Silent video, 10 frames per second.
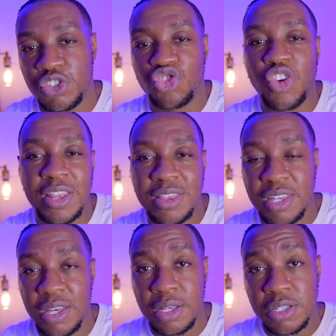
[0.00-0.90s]
strength.
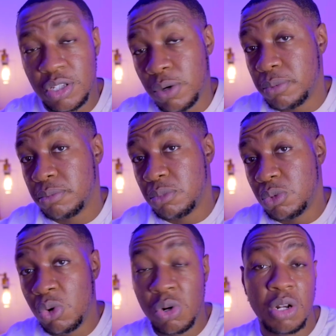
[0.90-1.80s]
So
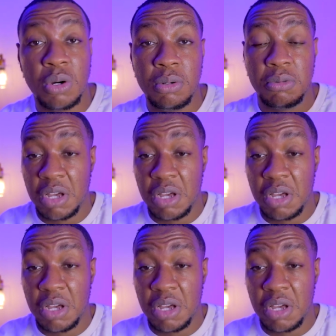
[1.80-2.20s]
all in all,